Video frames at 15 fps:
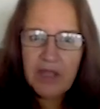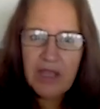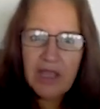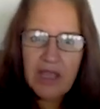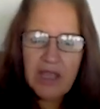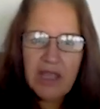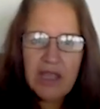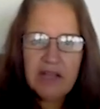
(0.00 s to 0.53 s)

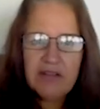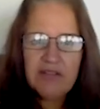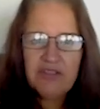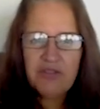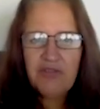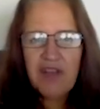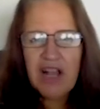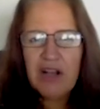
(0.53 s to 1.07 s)
It
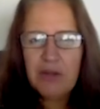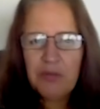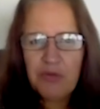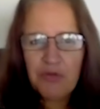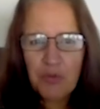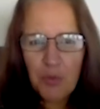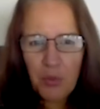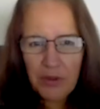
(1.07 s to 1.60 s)
develops
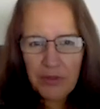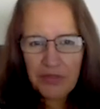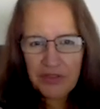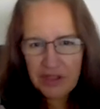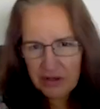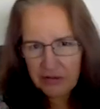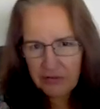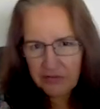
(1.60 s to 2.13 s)
with the
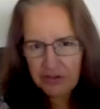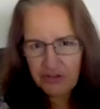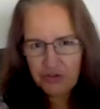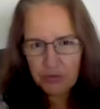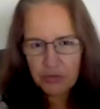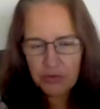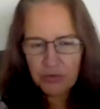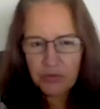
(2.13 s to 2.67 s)

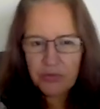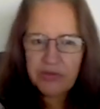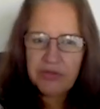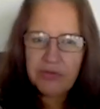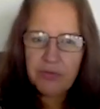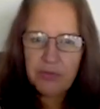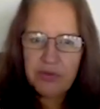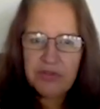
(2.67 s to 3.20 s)
individual,
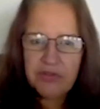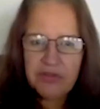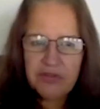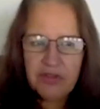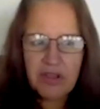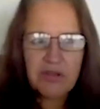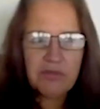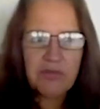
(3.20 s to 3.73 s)
with the
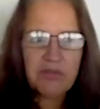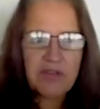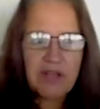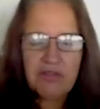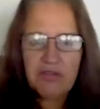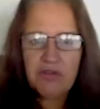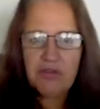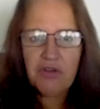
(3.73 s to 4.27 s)
circumstance, so
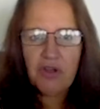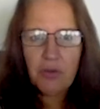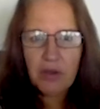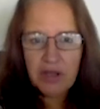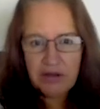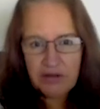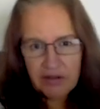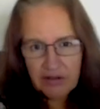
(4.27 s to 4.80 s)
no
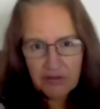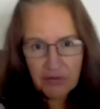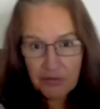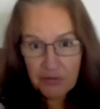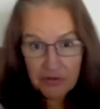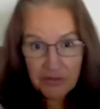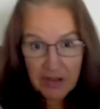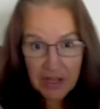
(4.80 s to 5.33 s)
ideas off the
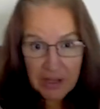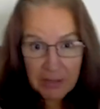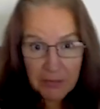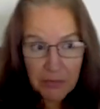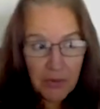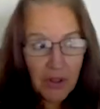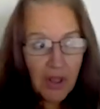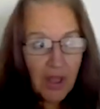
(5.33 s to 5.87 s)
table.
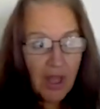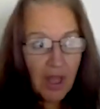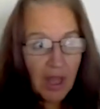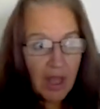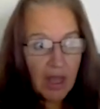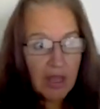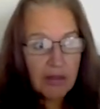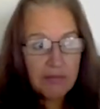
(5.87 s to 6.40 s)

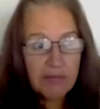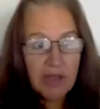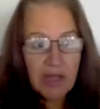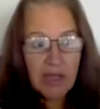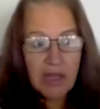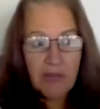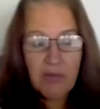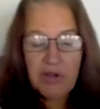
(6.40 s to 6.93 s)

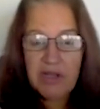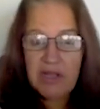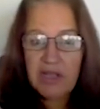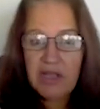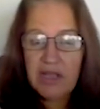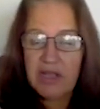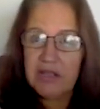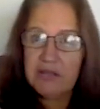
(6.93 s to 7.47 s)

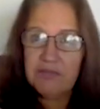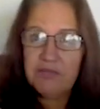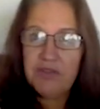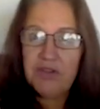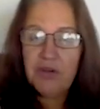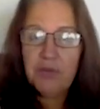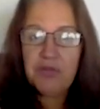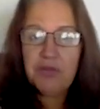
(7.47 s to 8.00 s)

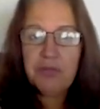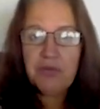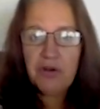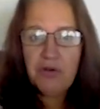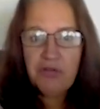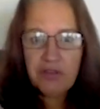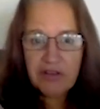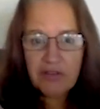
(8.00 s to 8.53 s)
With the
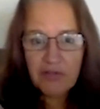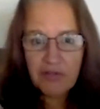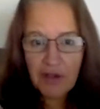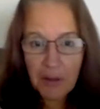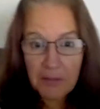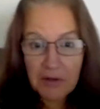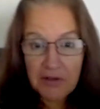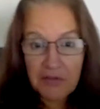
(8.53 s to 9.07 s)
process of
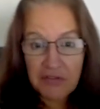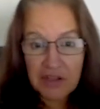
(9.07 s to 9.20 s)
uplifting